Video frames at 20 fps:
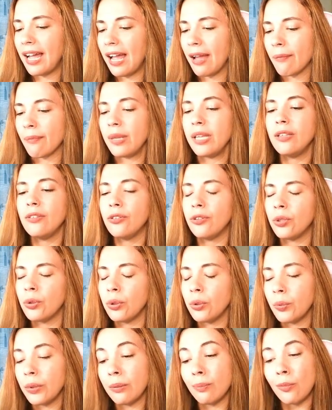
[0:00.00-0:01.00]
I'm in
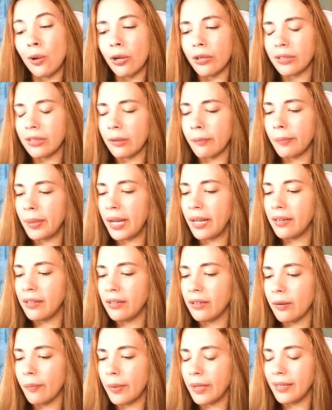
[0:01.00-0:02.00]
tune with modern
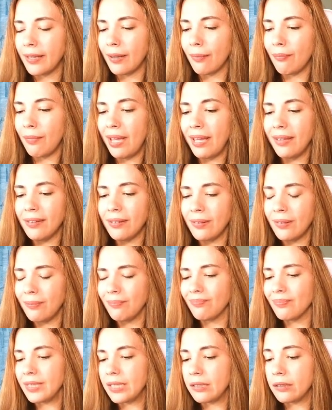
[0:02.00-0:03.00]
pioneer, but commander,
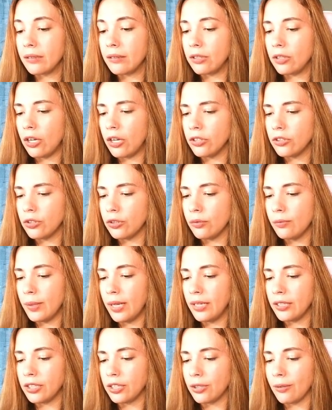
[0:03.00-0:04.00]
not too
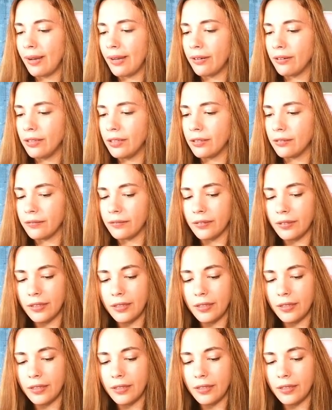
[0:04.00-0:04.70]
much, so I don't know.